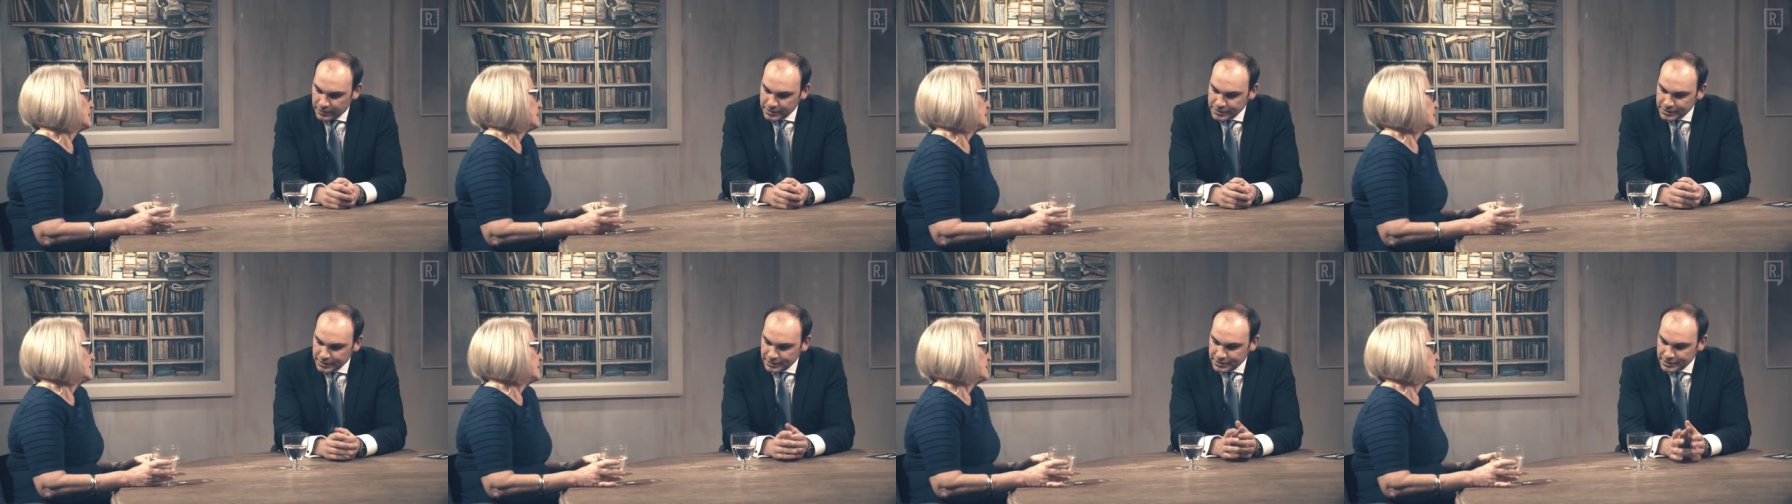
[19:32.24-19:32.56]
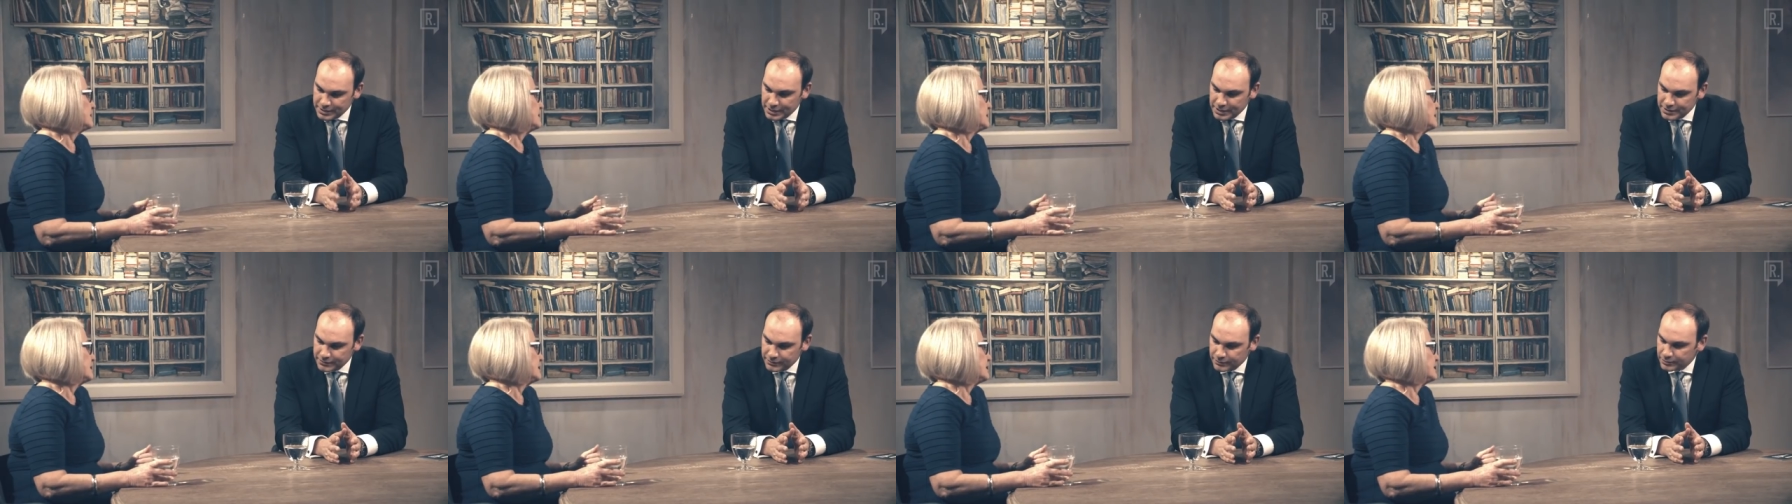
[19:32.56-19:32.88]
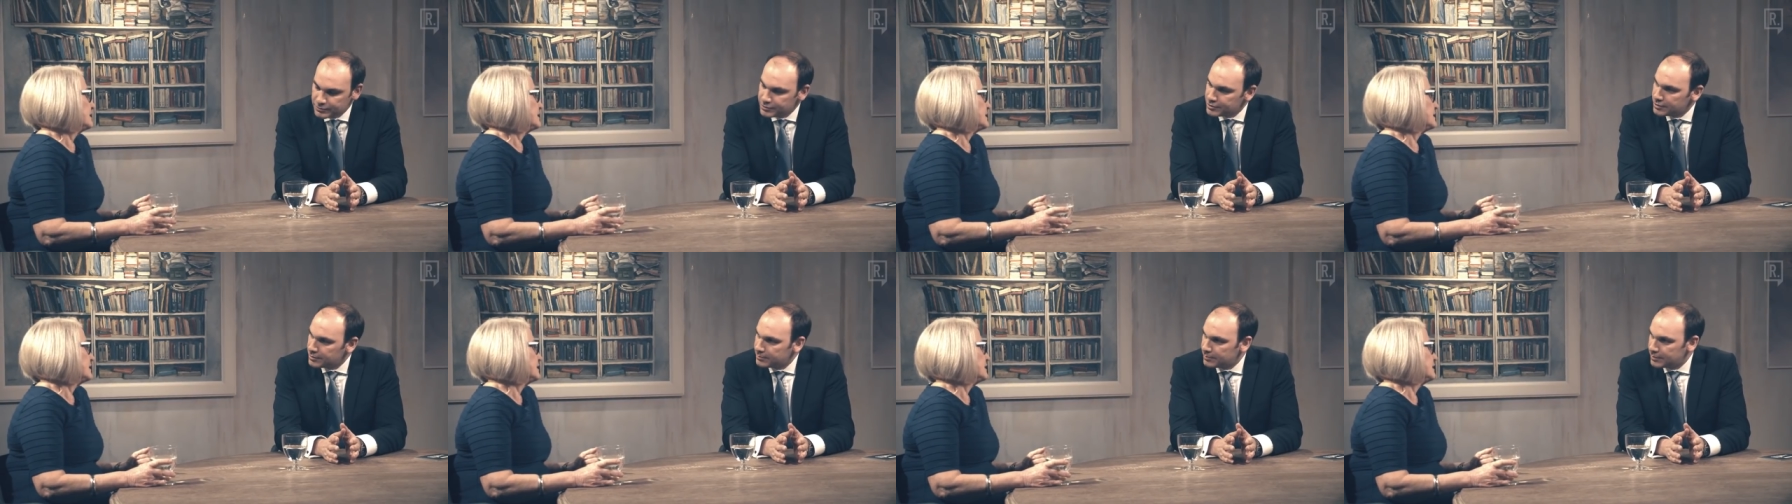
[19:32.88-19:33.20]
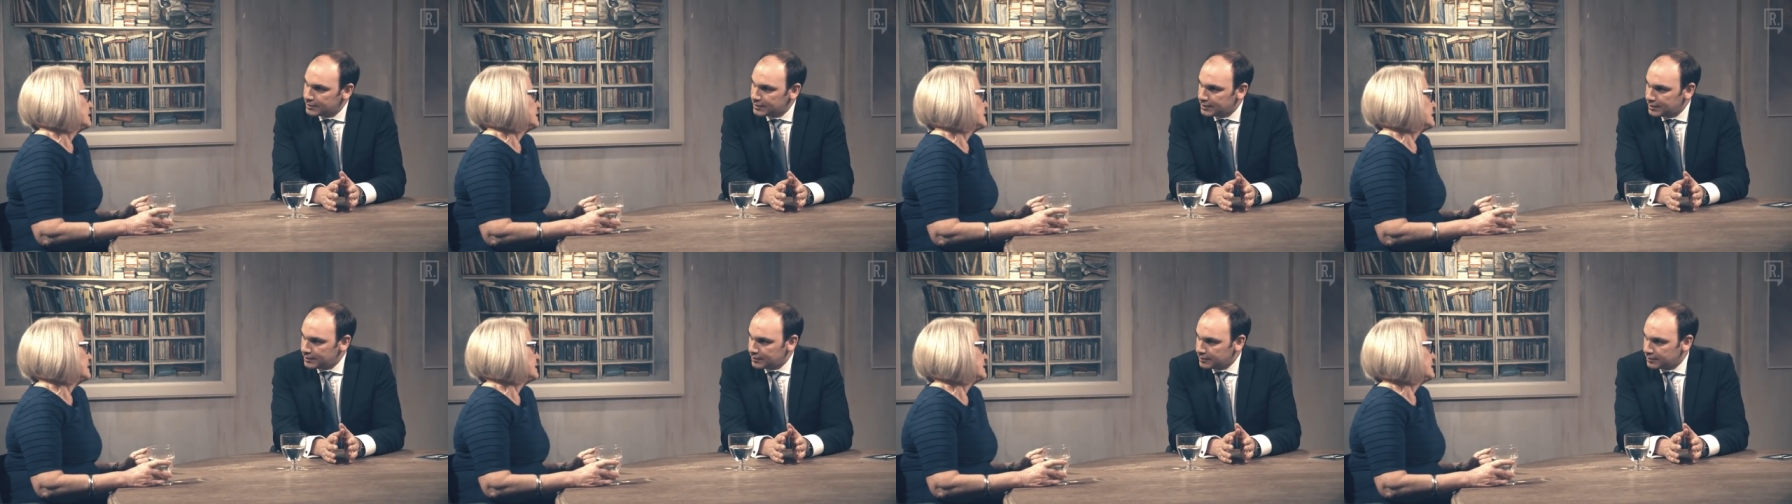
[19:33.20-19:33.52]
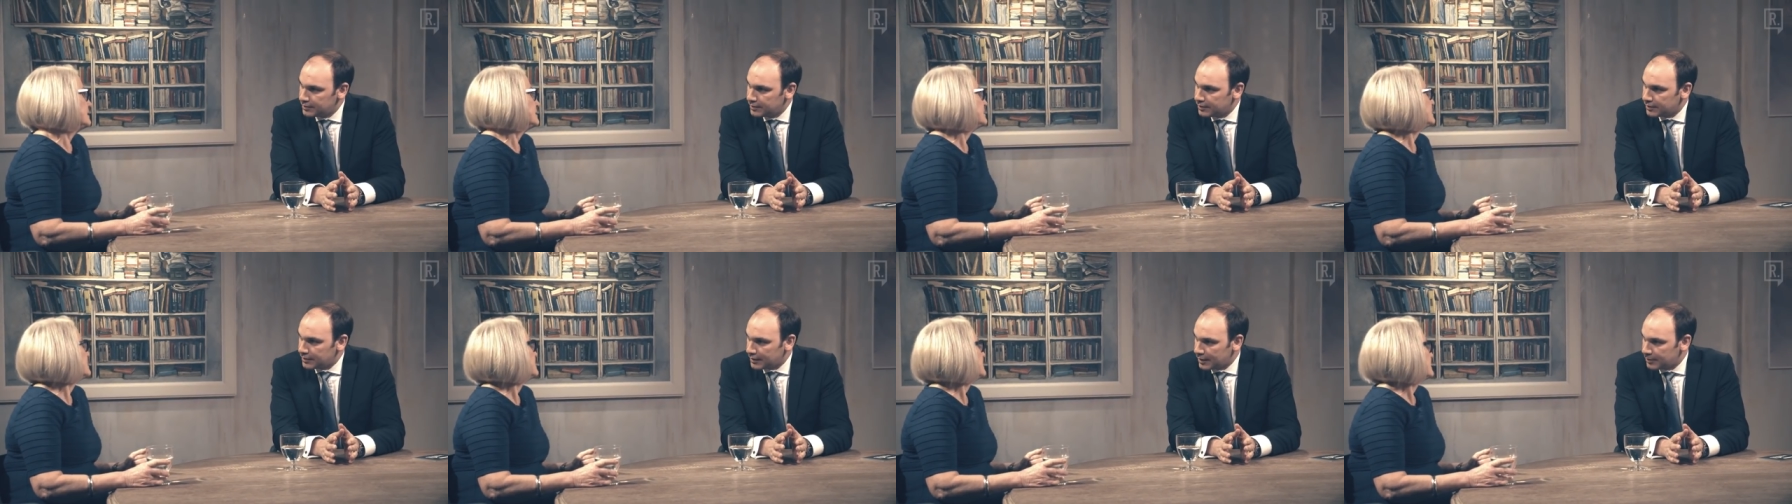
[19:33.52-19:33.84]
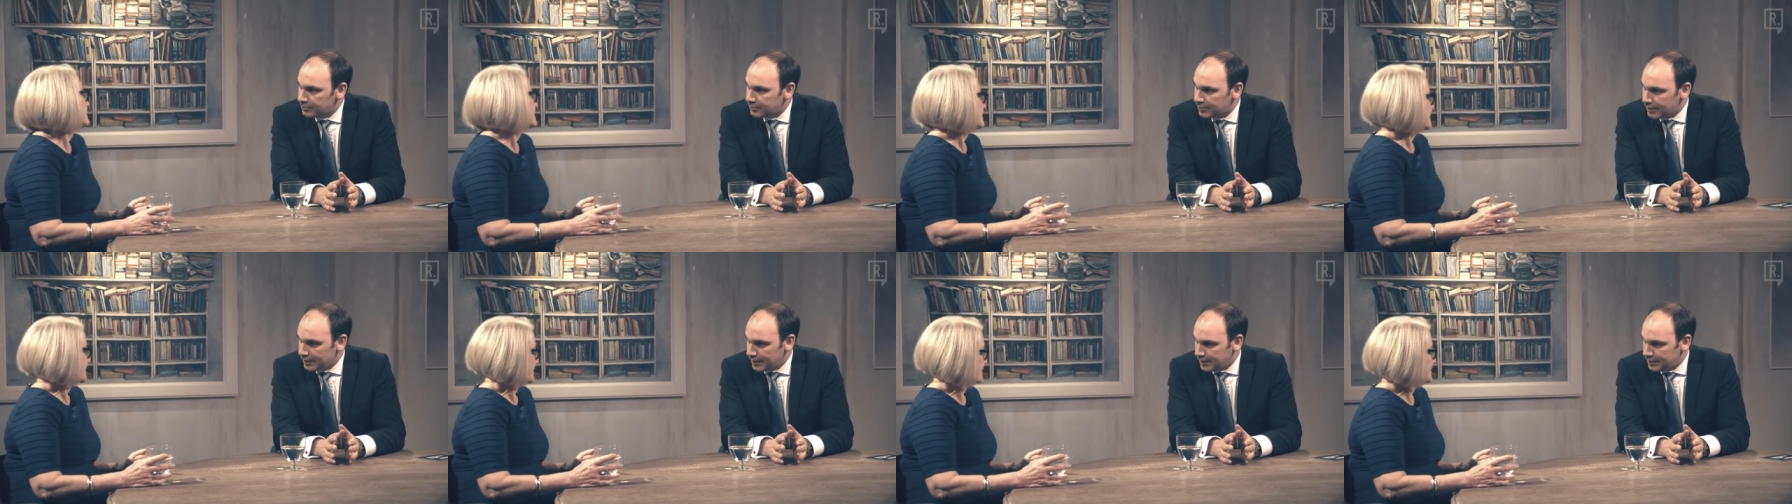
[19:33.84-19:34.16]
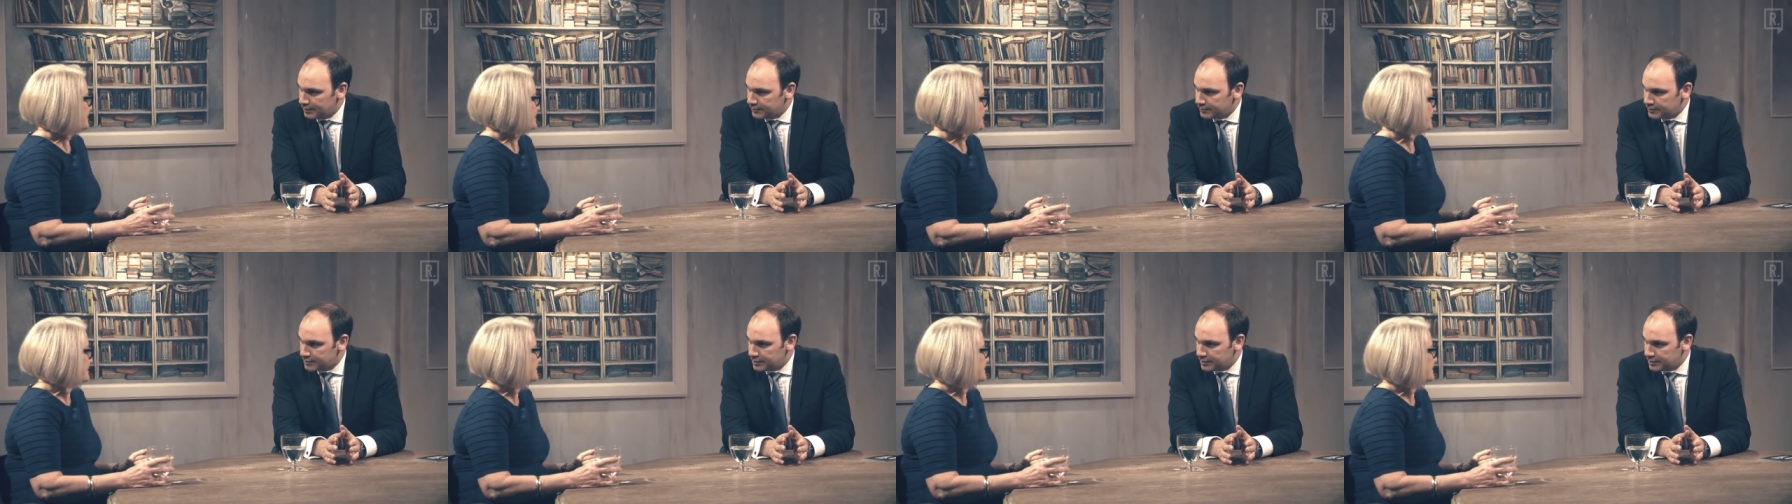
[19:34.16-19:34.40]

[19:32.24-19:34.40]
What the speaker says: the successful Jubilee campaign,